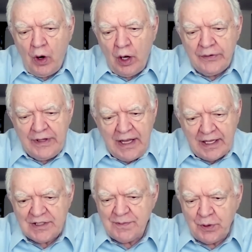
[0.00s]
are the
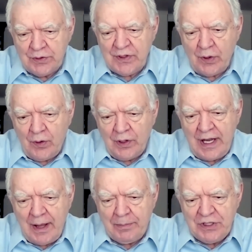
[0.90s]
experts on
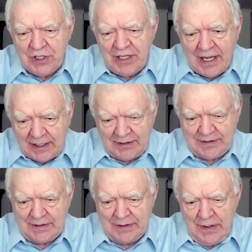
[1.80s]

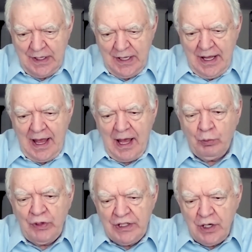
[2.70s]
epigenetics. And
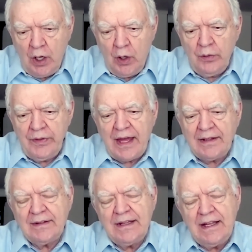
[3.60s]
we know
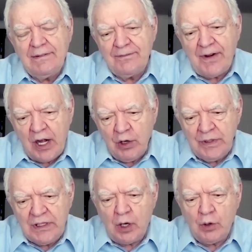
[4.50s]
that the
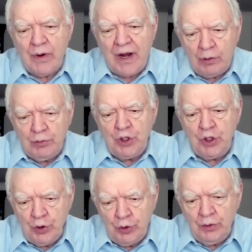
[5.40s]
environment around
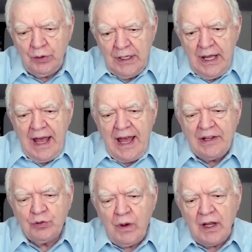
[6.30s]
you,
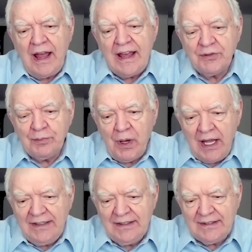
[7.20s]
as well as
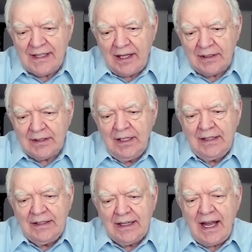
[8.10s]
mindset,
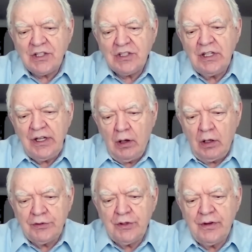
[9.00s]
can actually
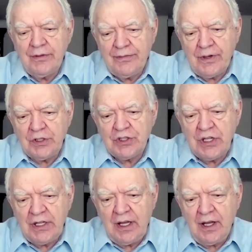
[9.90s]
alter the
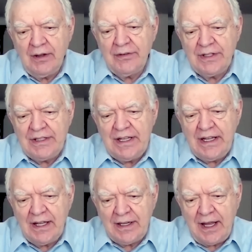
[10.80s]
functioning of the
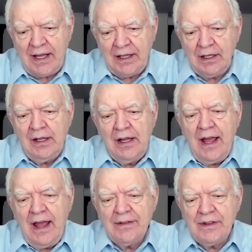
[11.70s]
DNA
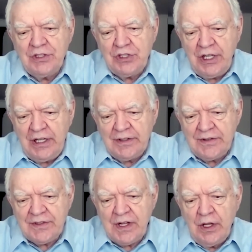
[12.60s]
and the
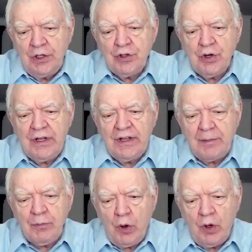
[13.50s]
genes, turning
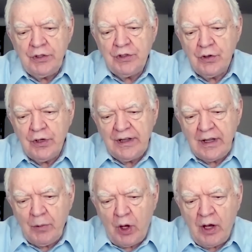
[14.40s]
them on, turning
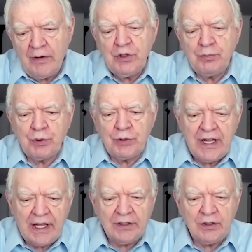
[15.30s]
them off to
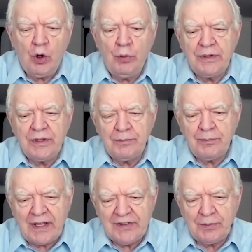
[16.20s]
protect, open the
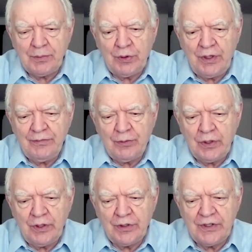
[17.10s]
possibility
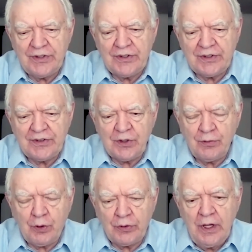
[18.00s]
for illnesses and so
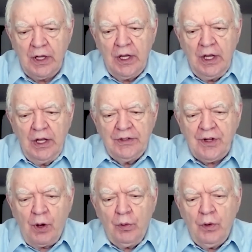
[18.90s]
forth.
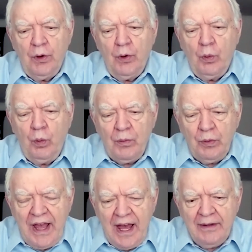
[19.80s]
So what
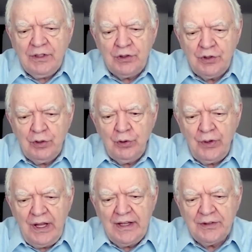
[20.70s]
we have to
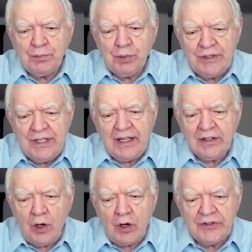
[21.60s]
do is
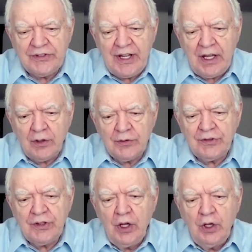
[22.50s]
protect
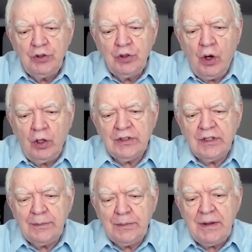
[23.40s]
ourselves to
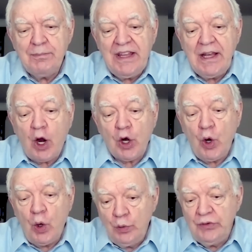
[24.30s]
ultimately be
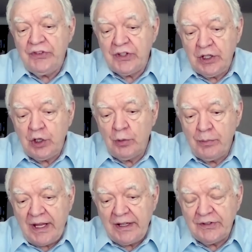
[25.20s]
our own secure
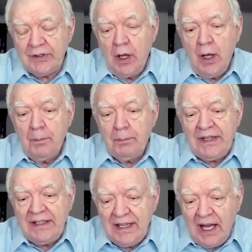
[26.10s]
base,
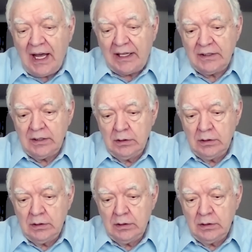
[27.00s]
but not,